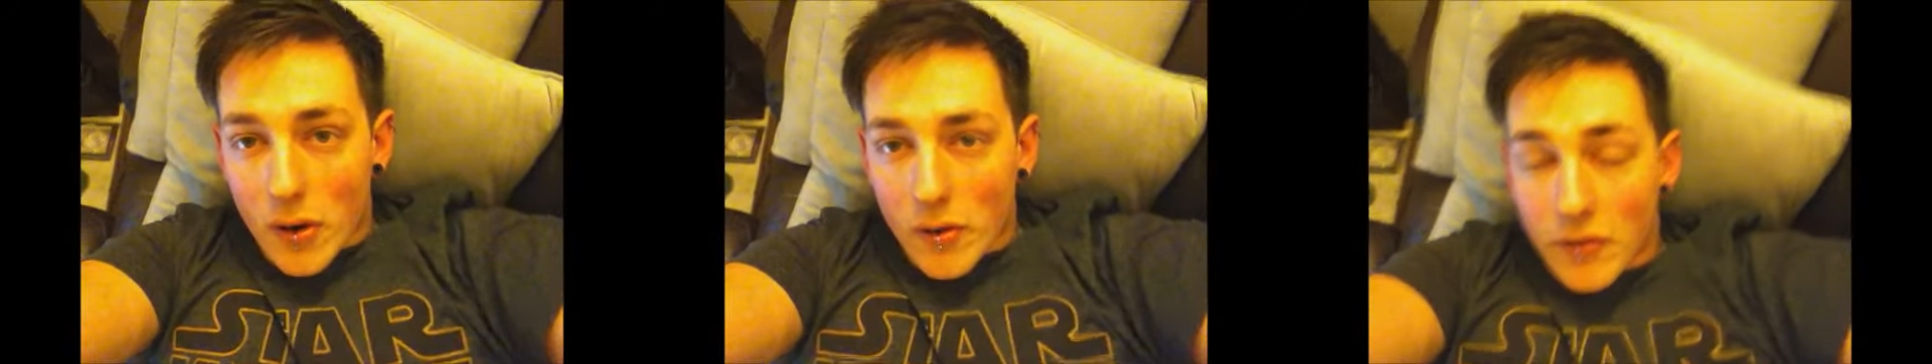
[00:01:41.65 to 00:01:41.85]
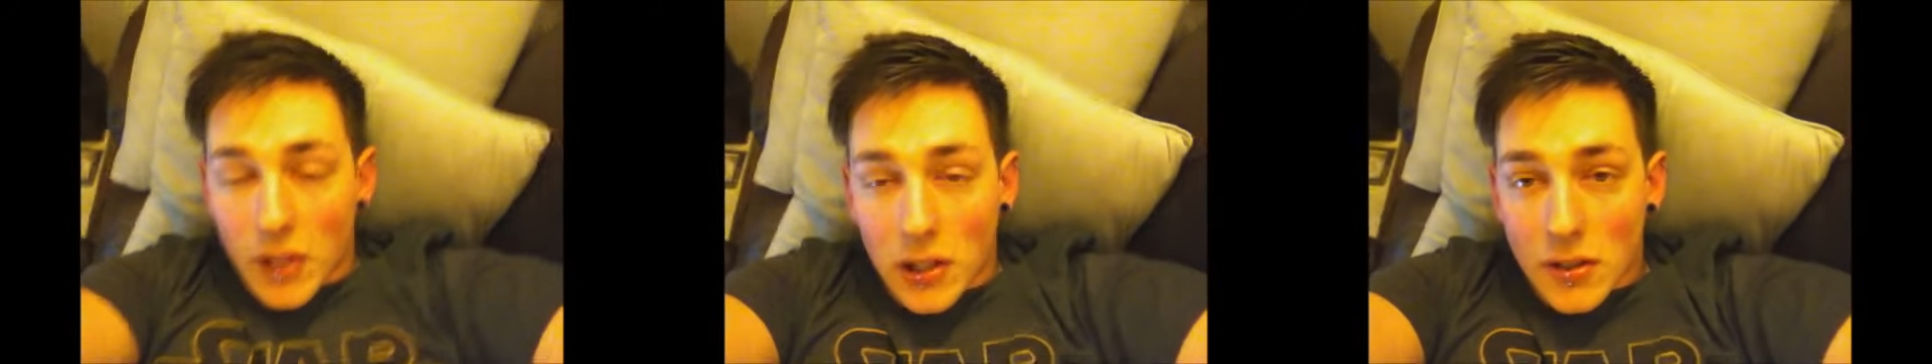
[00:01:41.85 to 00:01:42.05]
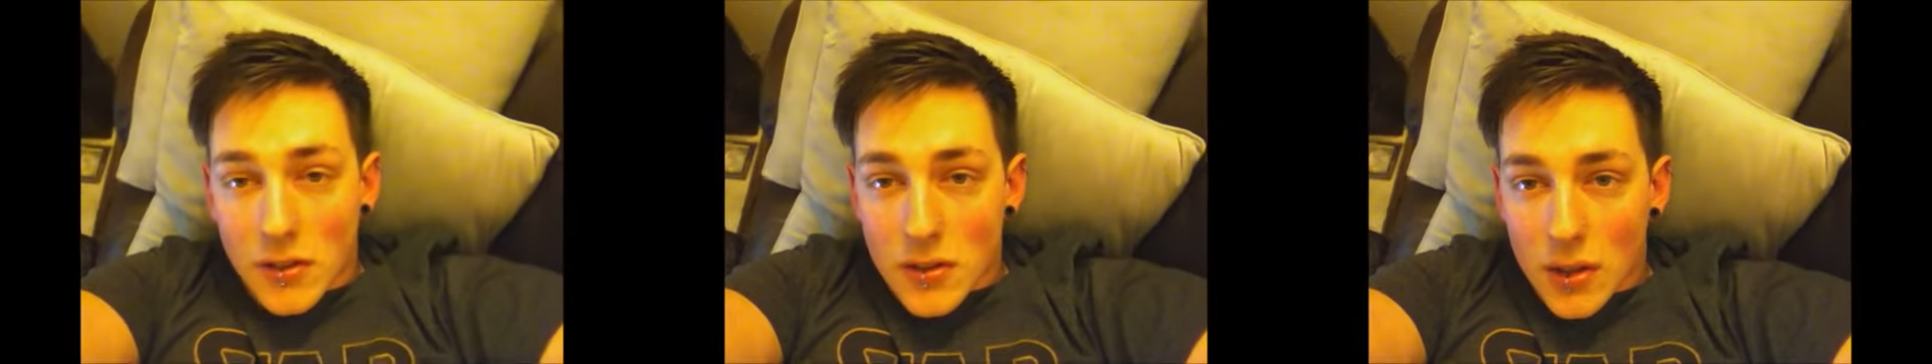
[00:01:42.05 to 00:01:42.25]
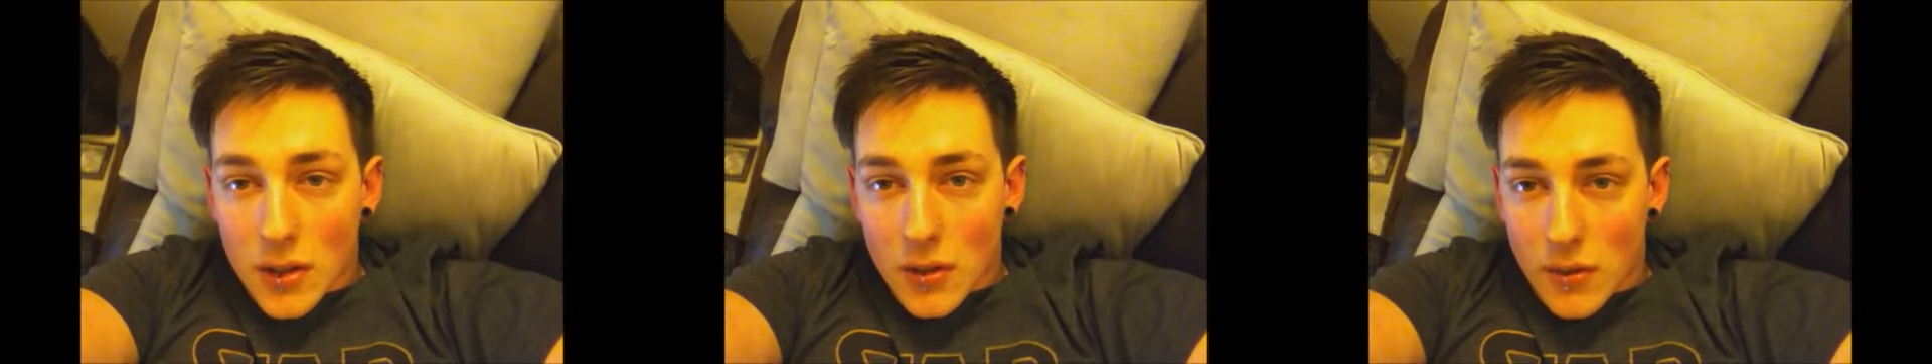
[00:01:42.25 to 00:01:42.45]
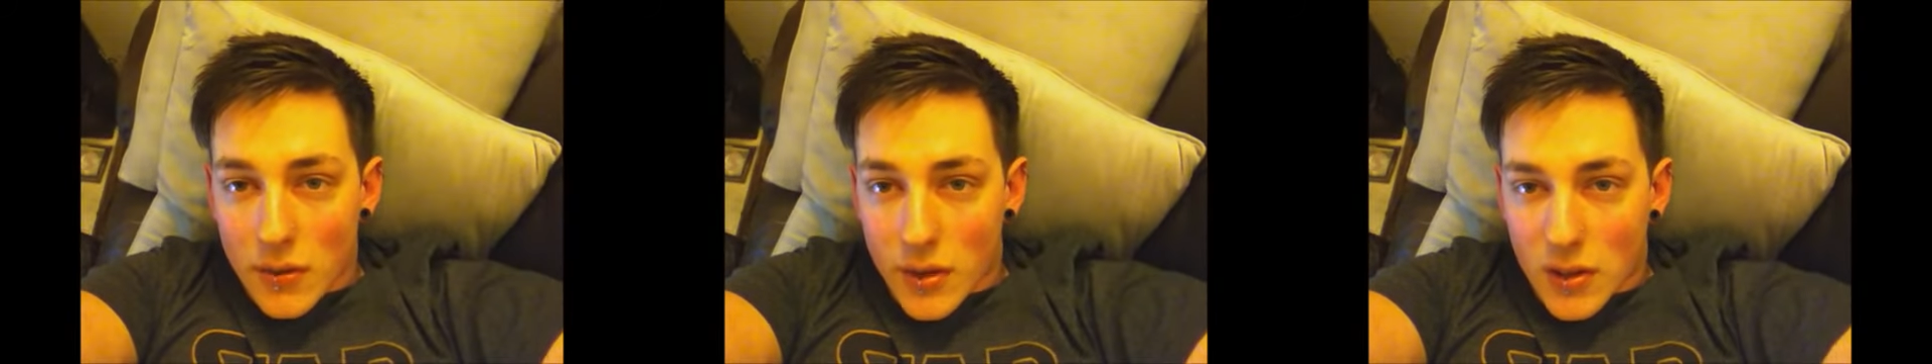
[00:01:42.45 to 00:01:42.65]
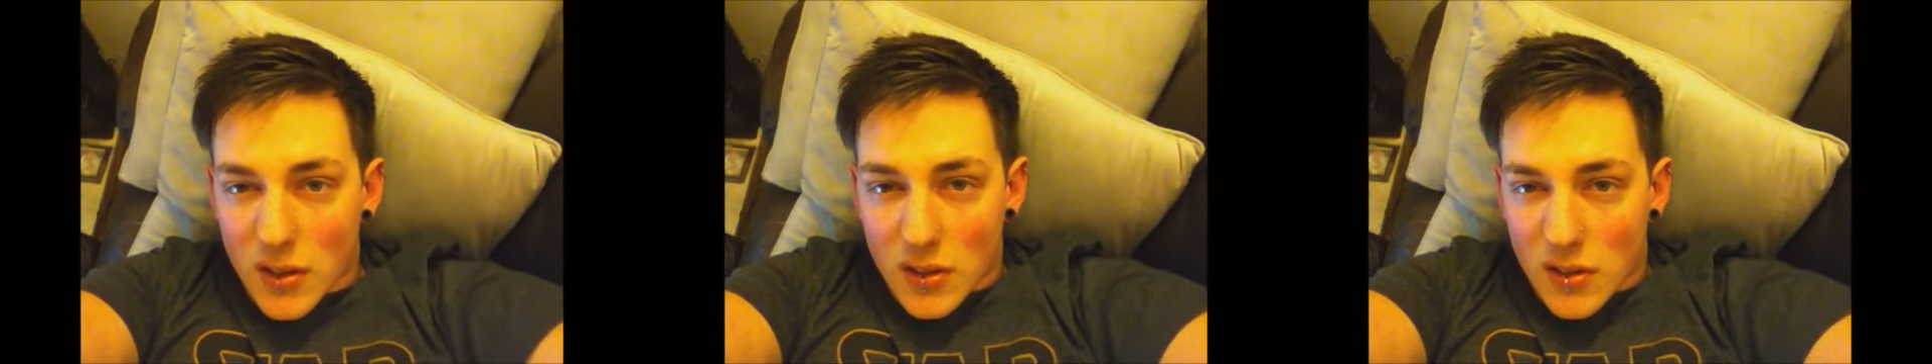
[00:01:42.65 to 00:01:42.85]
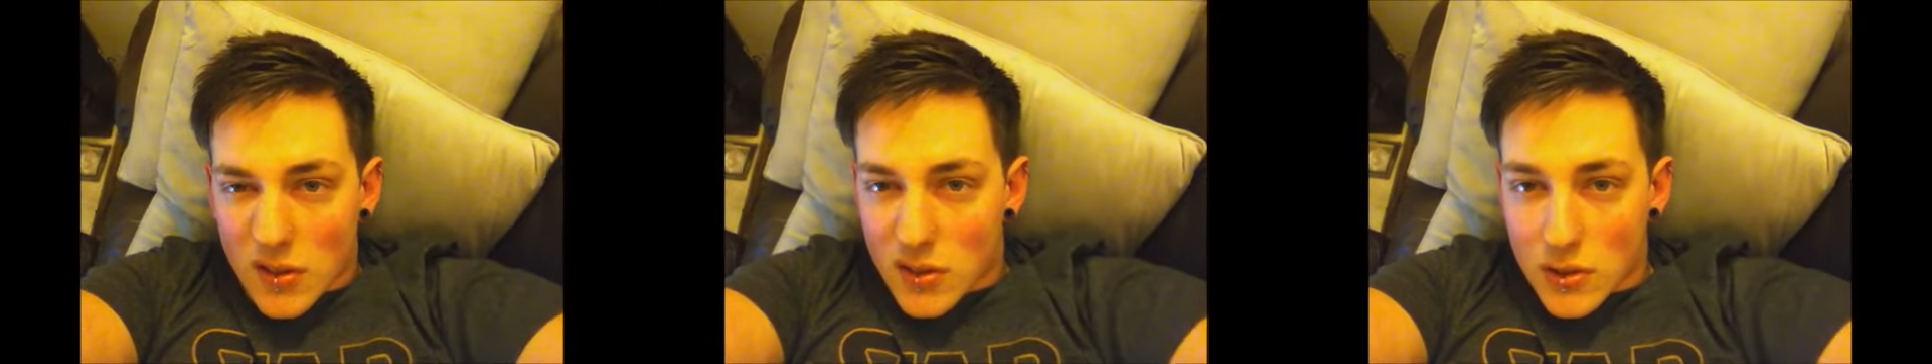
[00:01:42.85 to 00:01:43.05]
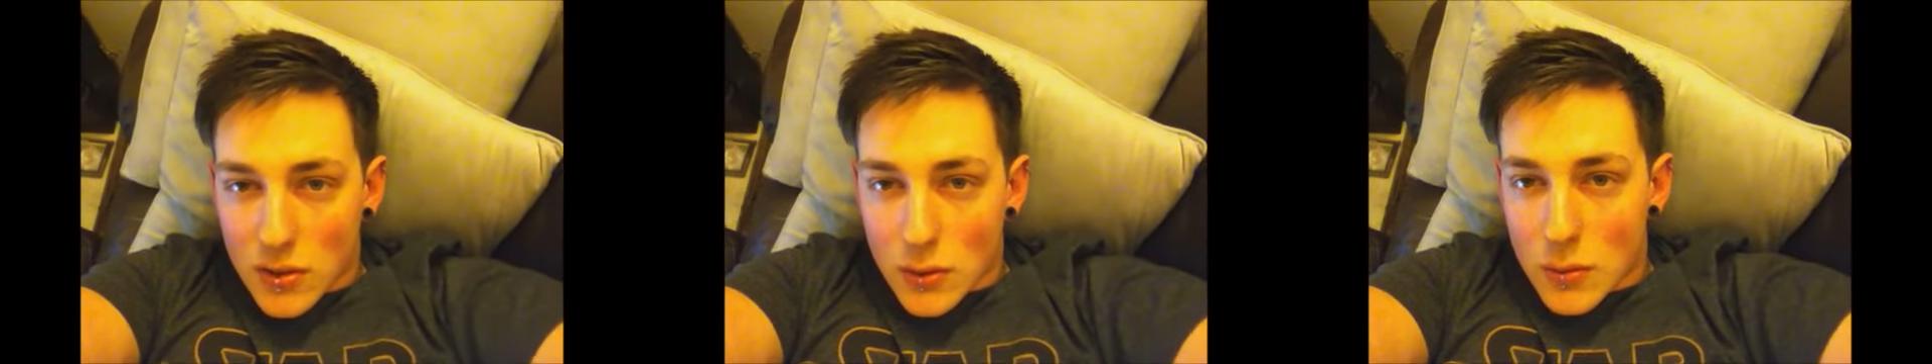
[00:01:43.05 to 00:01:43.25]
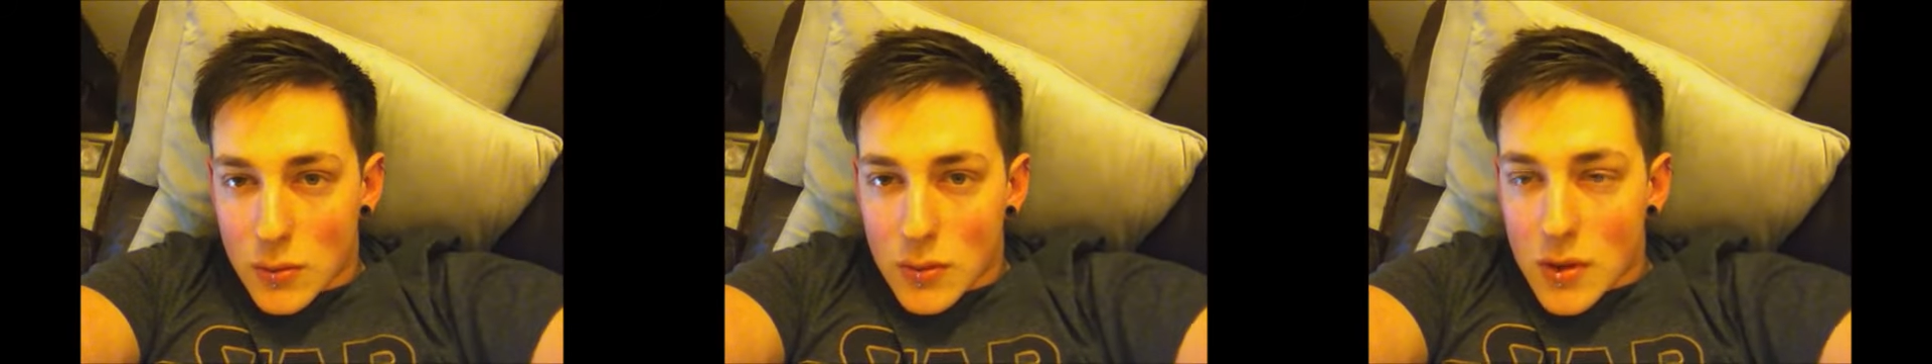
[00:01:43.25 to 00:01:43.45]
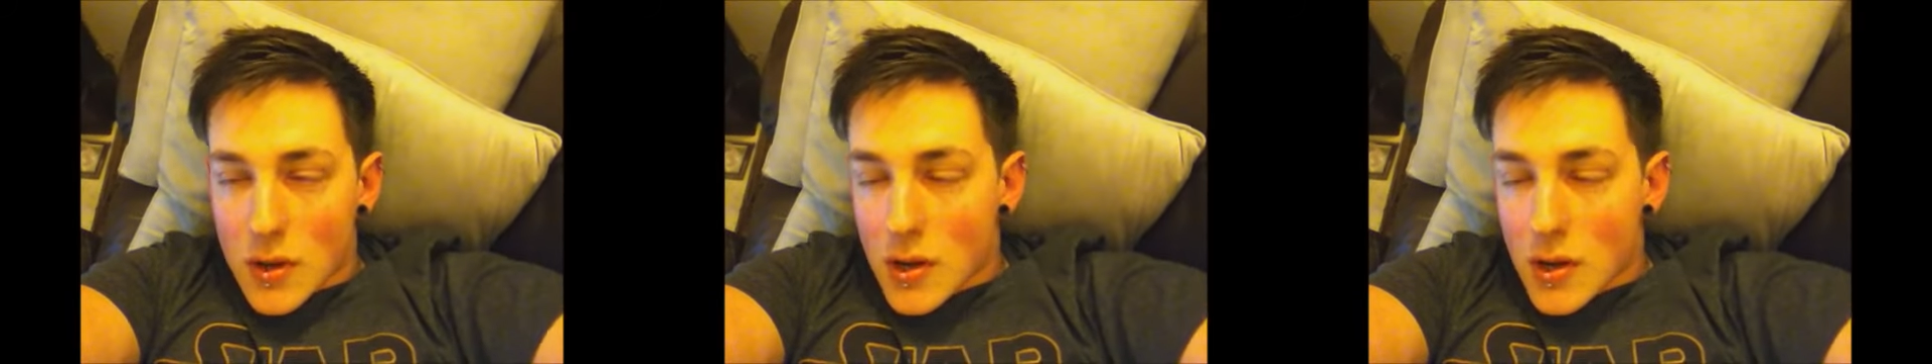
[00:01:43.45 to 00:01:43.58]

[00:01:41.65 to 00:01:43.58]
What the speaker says: or villains that I think could suit